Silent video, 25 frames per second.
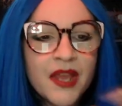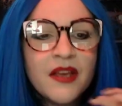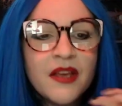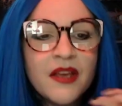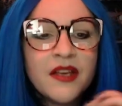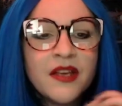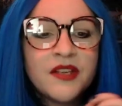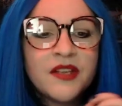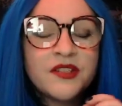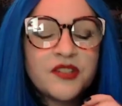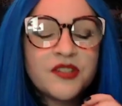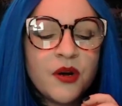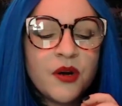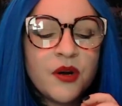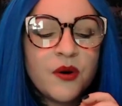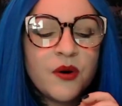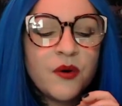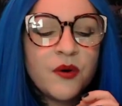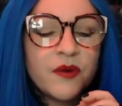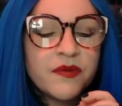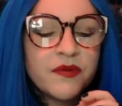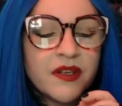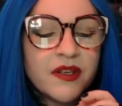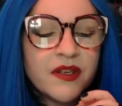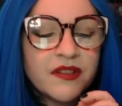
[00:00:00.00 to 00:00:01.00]

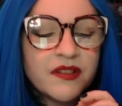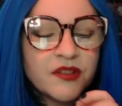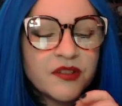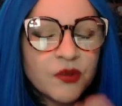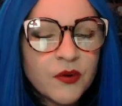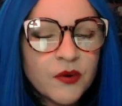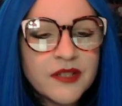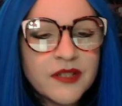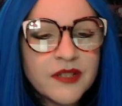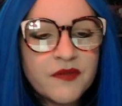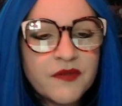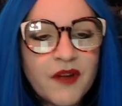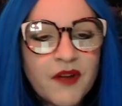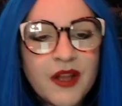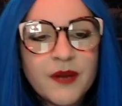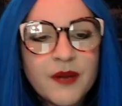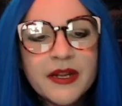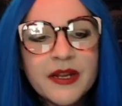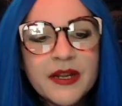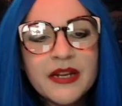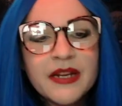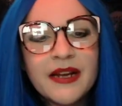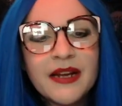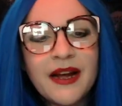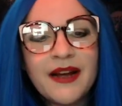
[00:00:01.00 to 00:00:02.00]
So the story is
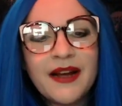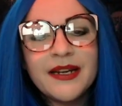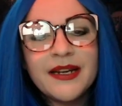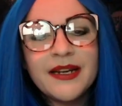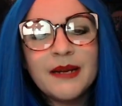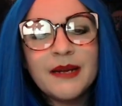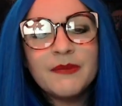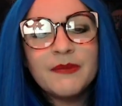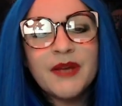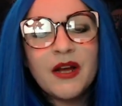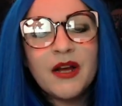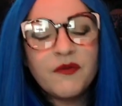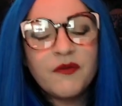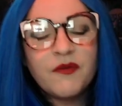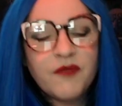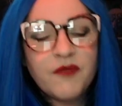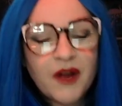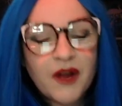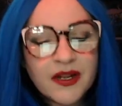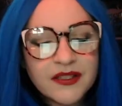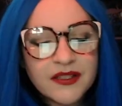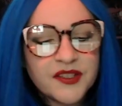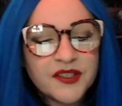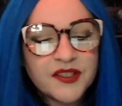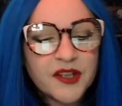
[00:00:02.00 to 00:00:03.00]
following a guy named
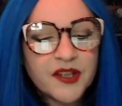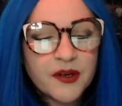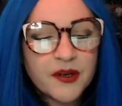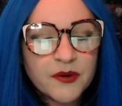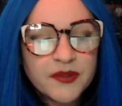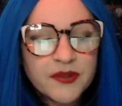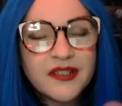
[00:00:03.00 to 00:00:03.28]
Alfonso.